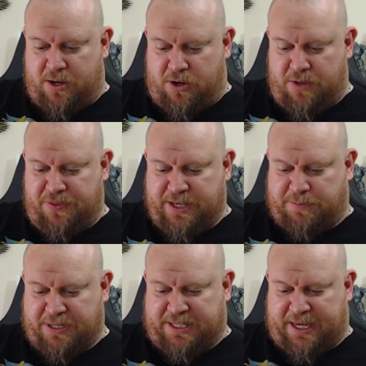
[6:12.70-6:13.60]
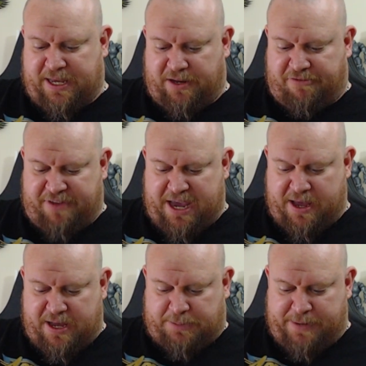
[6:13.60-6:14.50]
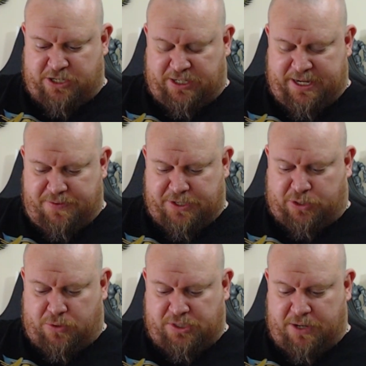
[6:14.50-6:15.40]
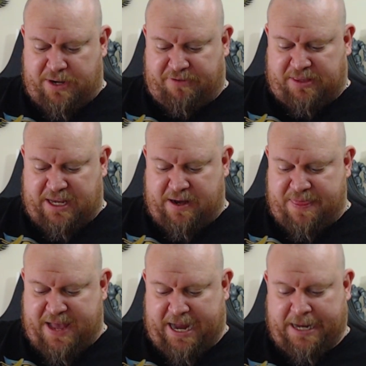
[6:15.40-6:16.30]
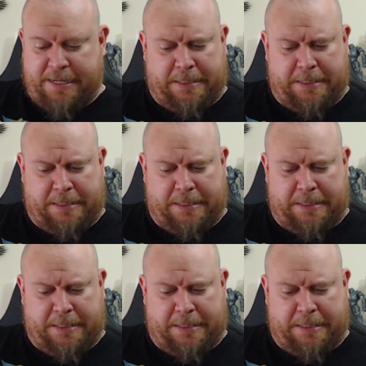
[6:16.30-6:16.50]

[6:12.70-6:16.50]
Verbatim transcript: on this particular figure, especially on the torso and everything like that.